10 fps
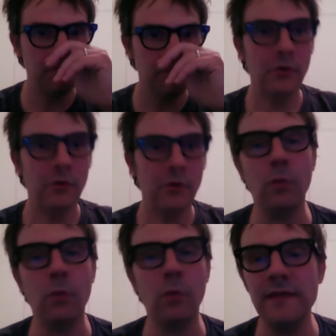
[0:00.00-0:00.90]
or one
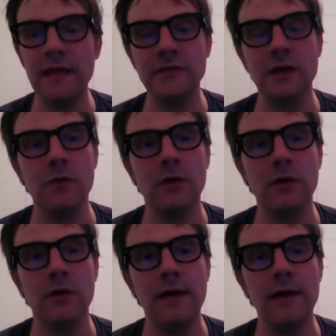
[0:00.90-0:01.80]
day that song will come
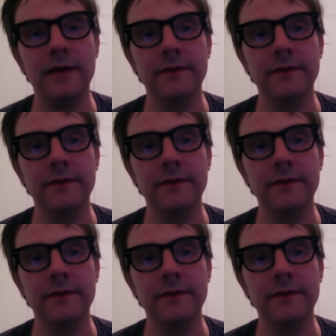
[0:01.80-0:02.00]
back